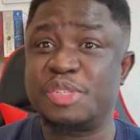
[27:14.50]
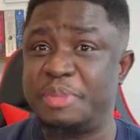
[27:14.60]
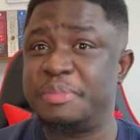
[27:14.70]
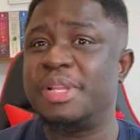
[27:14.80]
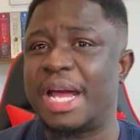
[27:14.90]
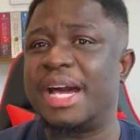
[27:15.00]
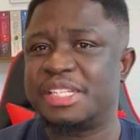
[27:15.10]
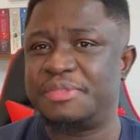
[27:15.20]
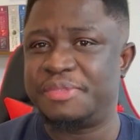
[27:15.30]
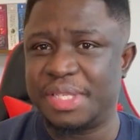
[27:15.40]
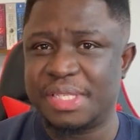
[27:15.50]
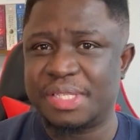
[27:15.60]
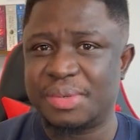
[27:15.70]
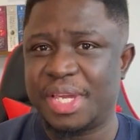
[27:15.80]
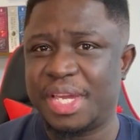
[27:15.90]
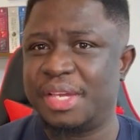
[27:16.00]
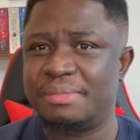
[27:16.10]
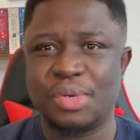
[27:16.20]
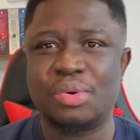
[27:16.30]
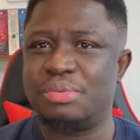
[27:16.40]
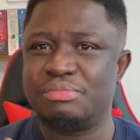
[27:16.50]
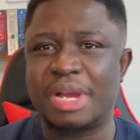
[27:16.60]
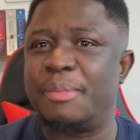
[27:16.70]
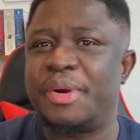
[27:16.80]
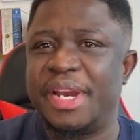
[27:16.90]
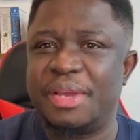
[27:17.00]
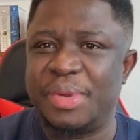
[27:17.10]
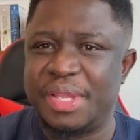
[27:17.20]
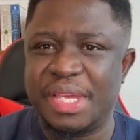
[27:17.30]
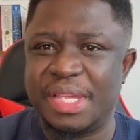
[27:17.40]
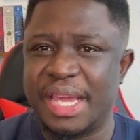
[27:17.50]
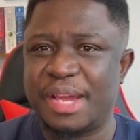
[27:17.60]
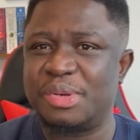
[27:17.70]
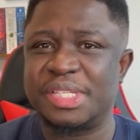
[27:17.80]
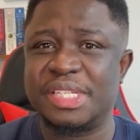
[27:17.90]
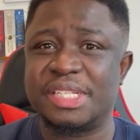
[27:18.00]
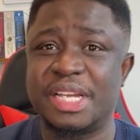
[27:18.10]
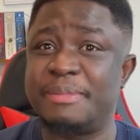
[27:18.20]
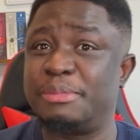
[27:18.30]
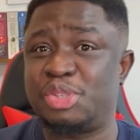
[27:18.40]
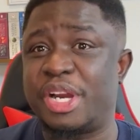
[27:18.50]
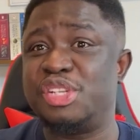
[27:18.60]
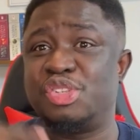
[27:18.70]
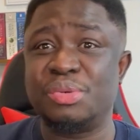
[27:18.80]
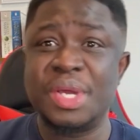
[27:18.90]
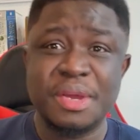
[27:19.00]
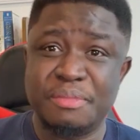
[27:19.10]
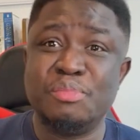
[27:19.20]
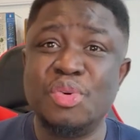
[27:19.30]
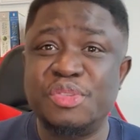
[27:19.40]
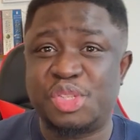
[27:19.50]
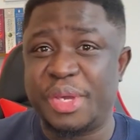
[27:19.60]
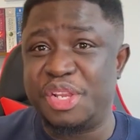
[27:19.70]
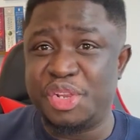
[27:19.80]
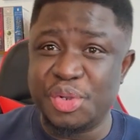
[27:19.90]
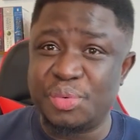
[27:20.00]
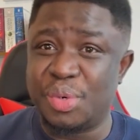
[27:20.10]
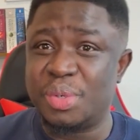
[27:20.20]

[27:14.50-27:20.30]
because people ask for this. Okay, oh, I'm already within the ecosystem, I'm trying to move to a new